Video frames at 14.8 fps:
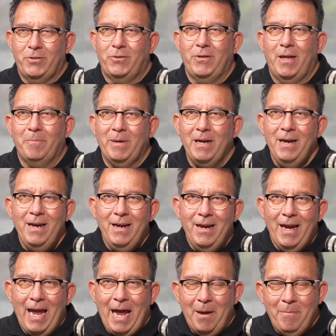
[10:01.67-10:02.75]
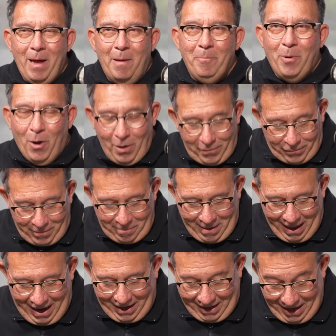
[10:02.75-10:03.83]
used to do that. But apart from
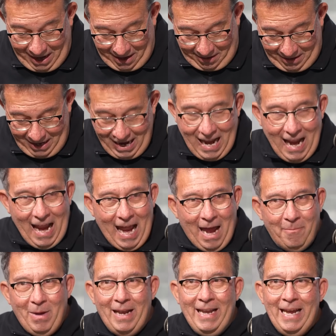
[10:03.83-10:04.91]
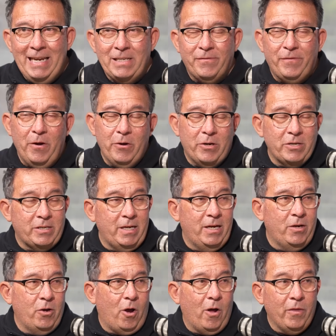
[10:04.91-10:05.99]
that, Neil, let's focus
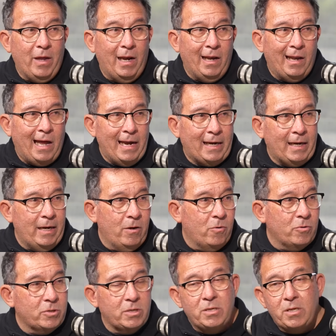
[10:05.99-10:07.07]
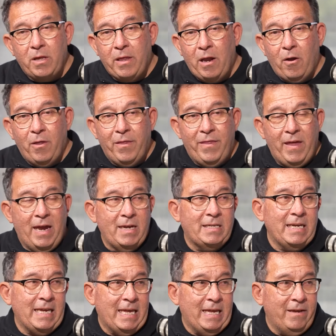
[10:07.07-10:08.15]
in on the likely horses that are there to
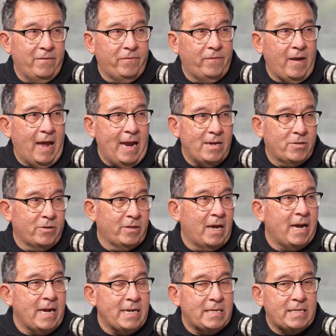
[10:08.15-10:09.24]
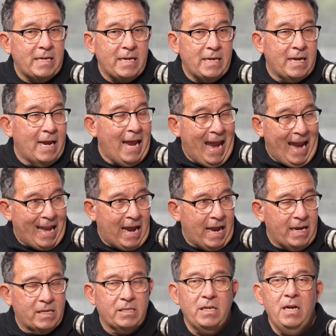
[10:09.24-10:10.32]
give 8 on 18
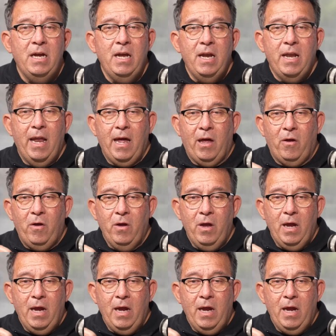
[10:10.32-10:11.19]
headaches. Now,